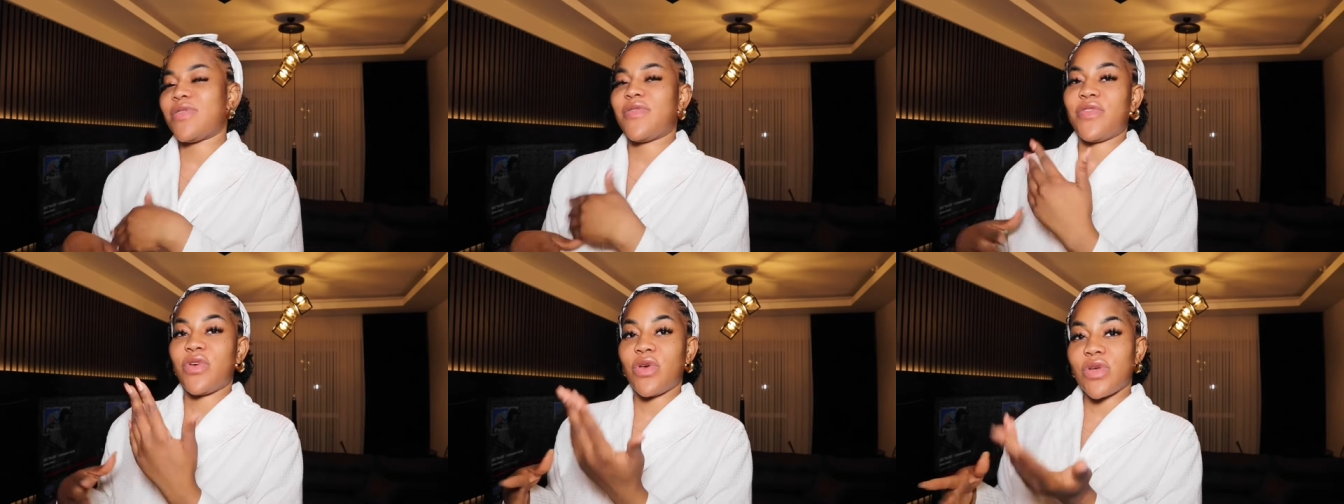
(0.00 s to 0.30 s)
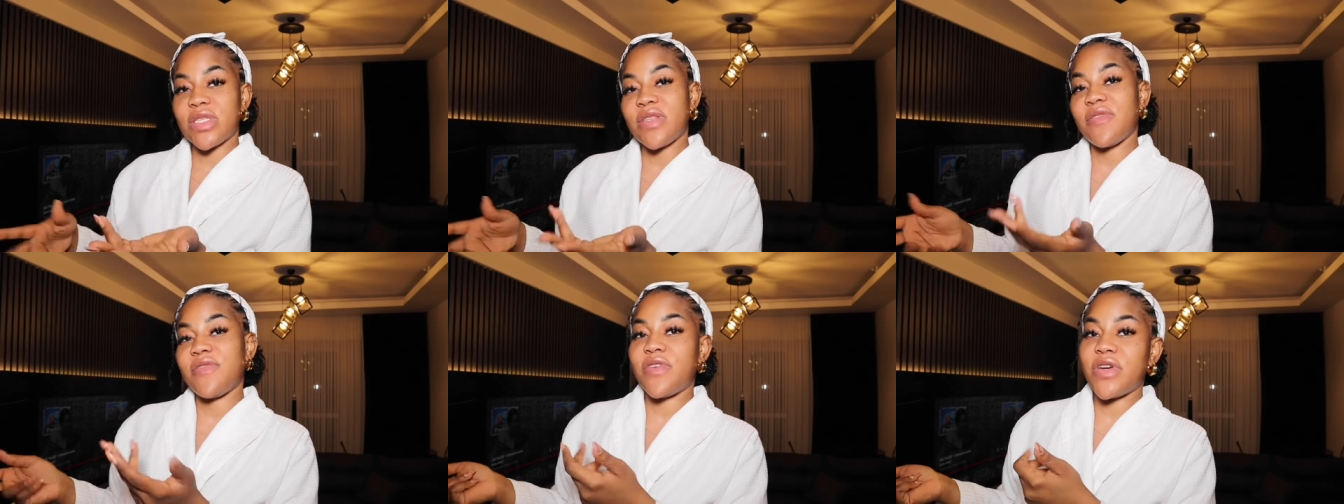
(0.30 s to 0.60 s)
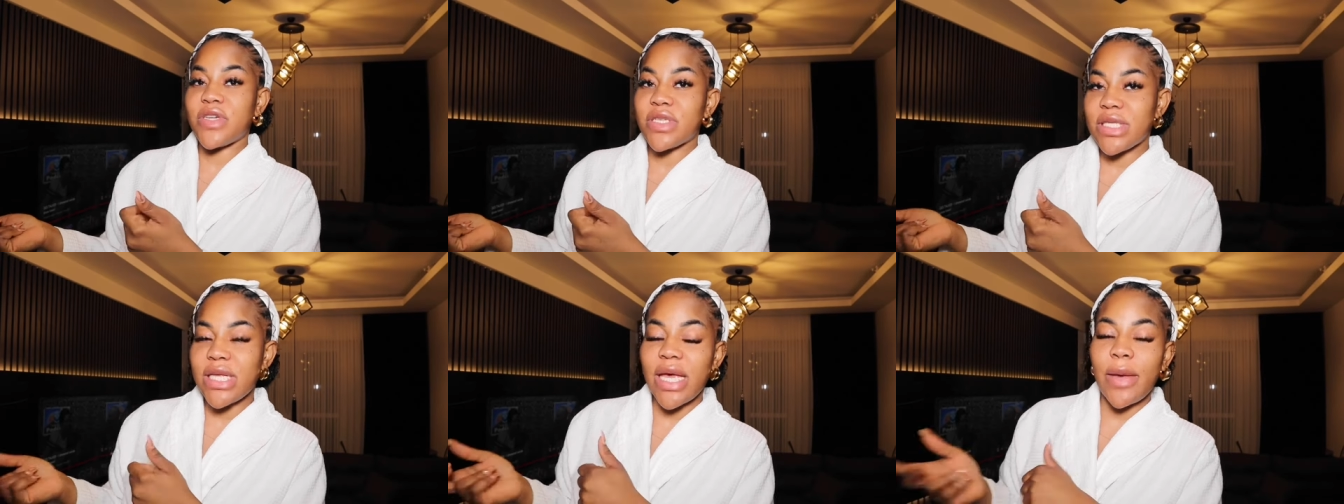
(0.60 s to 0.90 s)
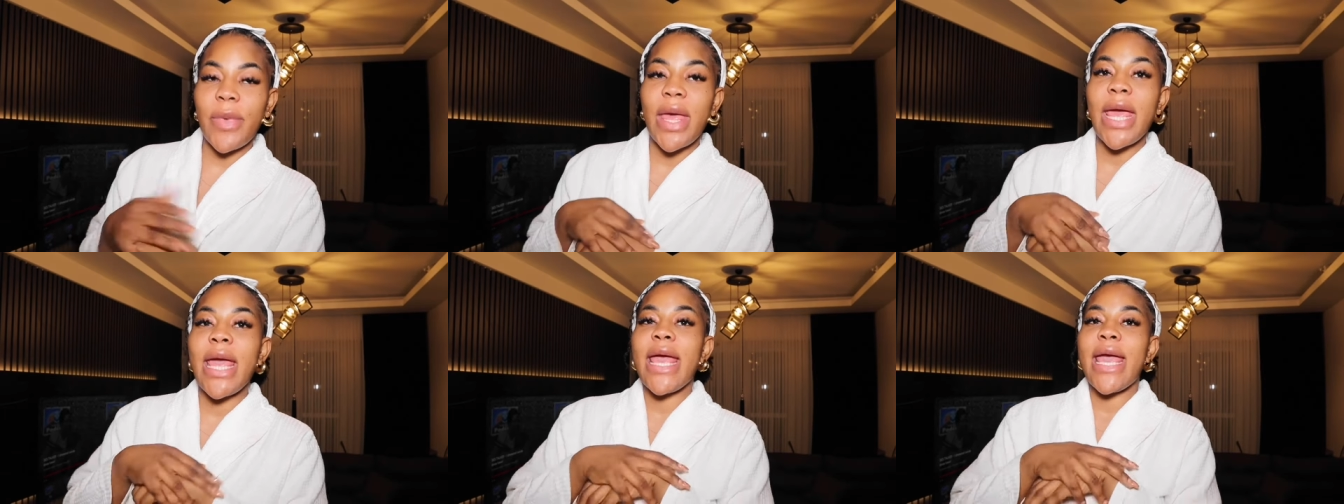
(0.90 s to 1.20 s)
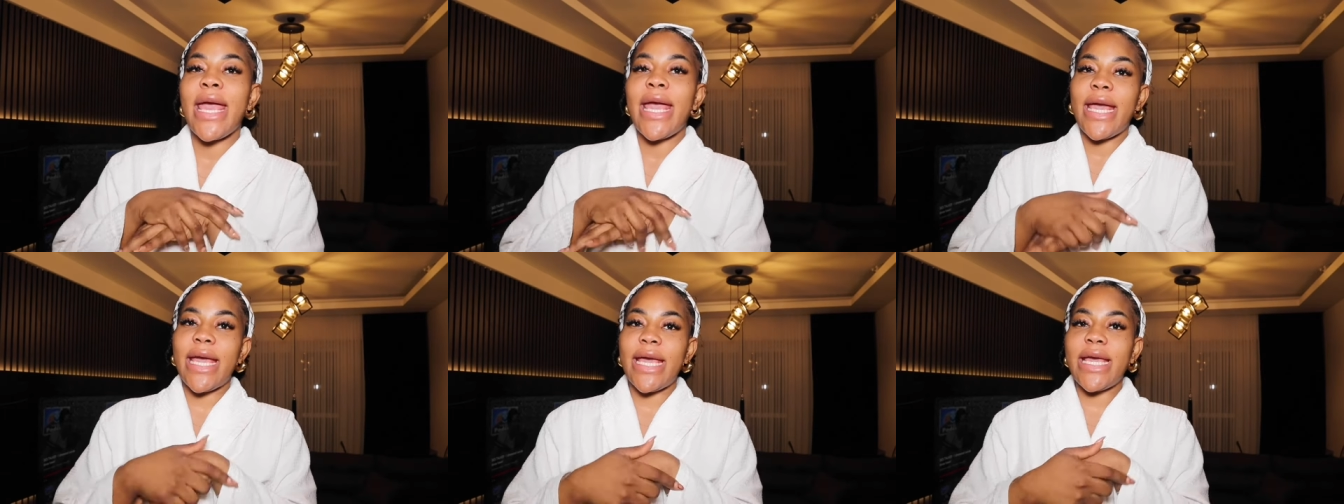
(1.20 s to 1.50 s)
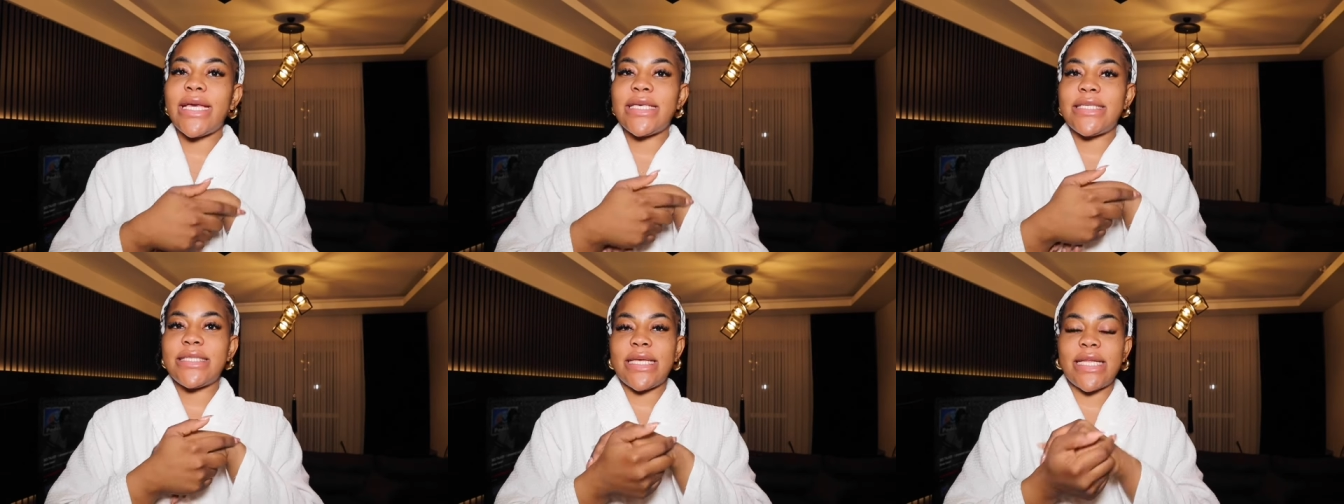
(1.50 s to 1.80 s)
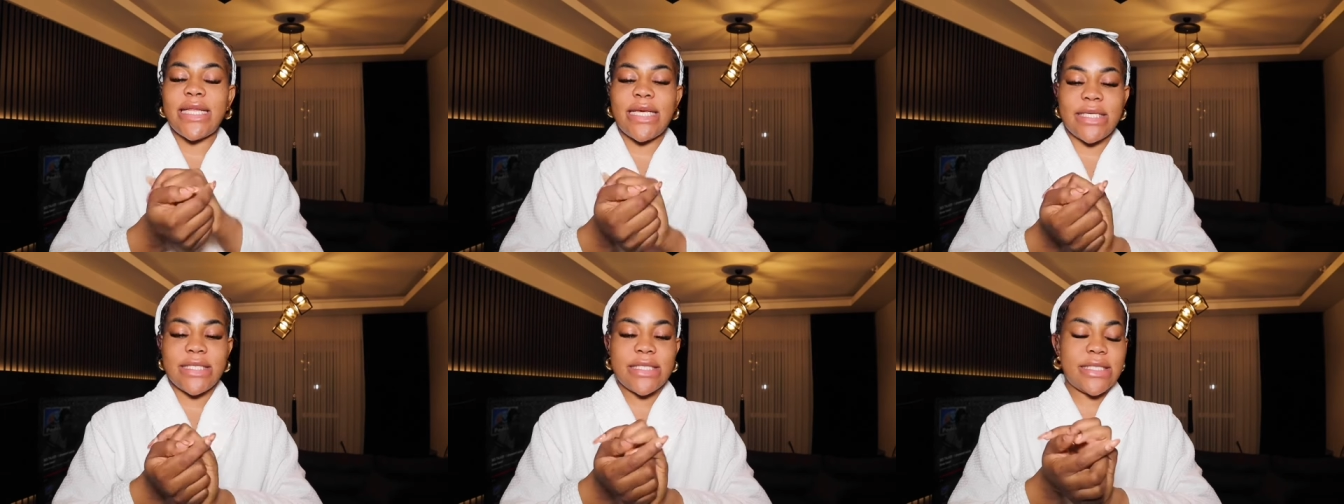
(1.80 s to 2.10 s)
of course, the first step is
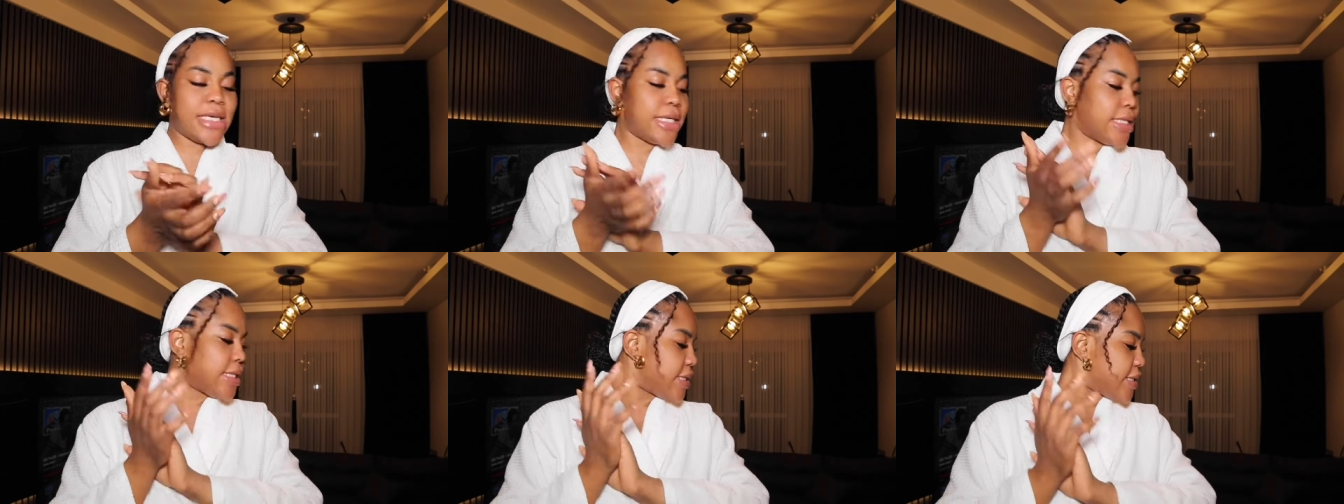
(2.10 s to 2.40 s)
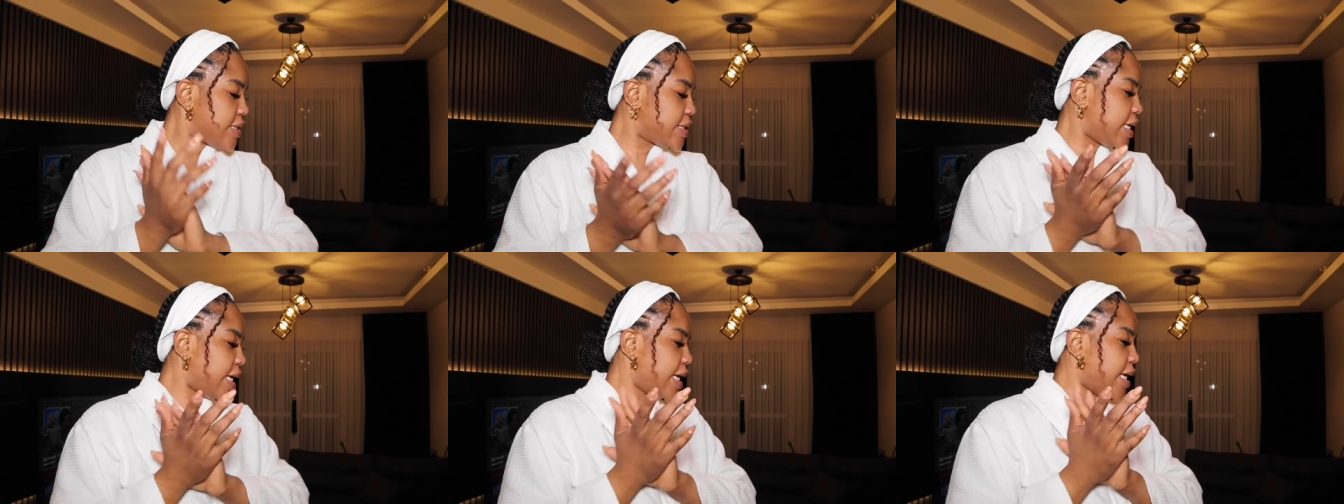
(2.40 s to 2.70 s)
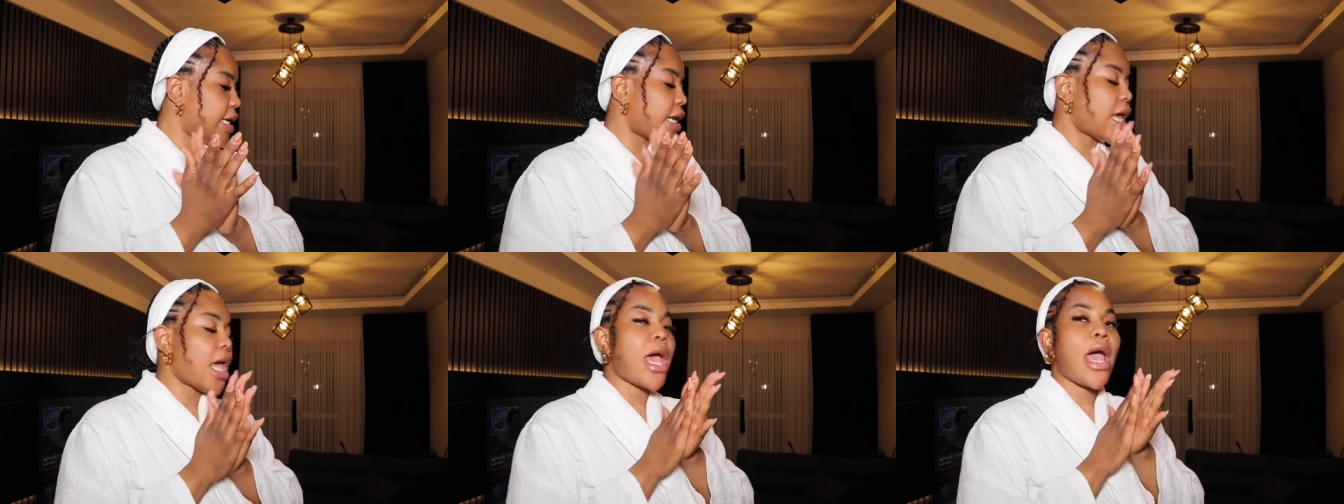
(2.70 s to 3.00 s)
cleansing the skin.